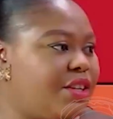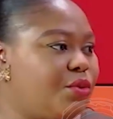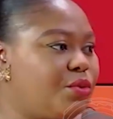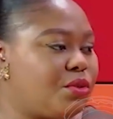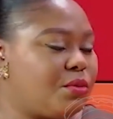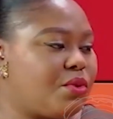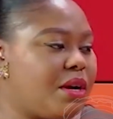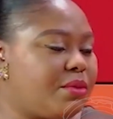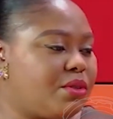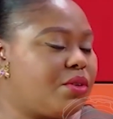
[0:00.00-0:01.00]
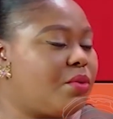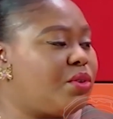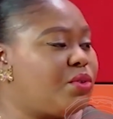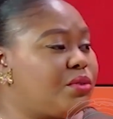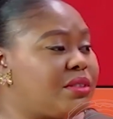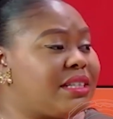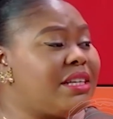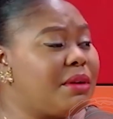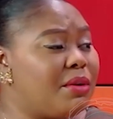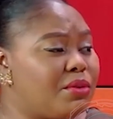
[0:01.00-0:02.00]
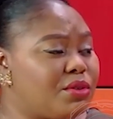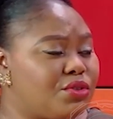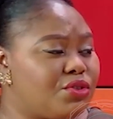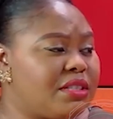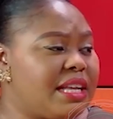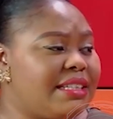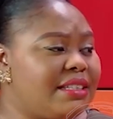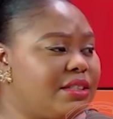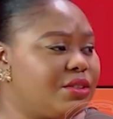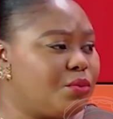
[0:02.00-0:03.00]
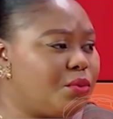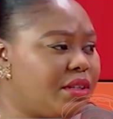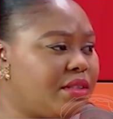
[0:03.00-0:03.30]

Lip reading: subscribe to someone who's sleep and wants to just add a little weight?